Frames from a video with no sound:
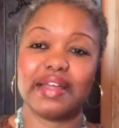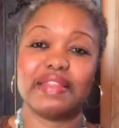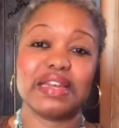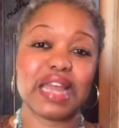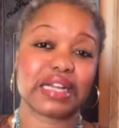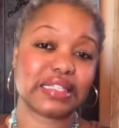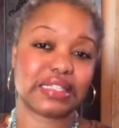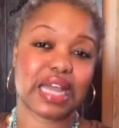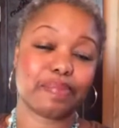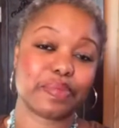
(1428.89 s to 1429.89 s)
the
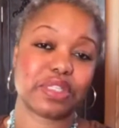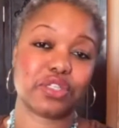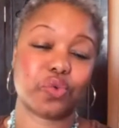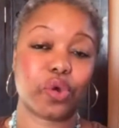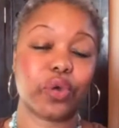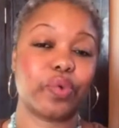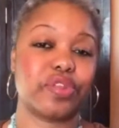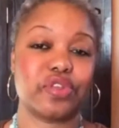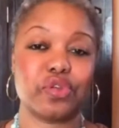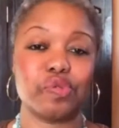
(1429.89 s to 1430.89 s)
next steps to work
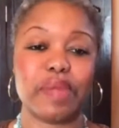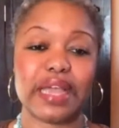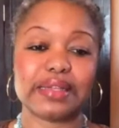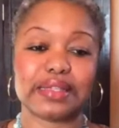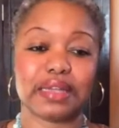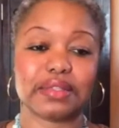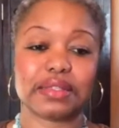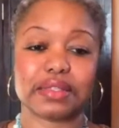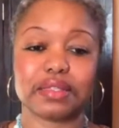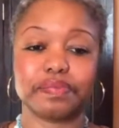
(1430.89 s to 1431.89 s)
with you make
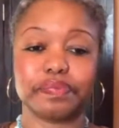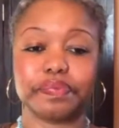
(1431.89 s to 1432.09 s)
sense.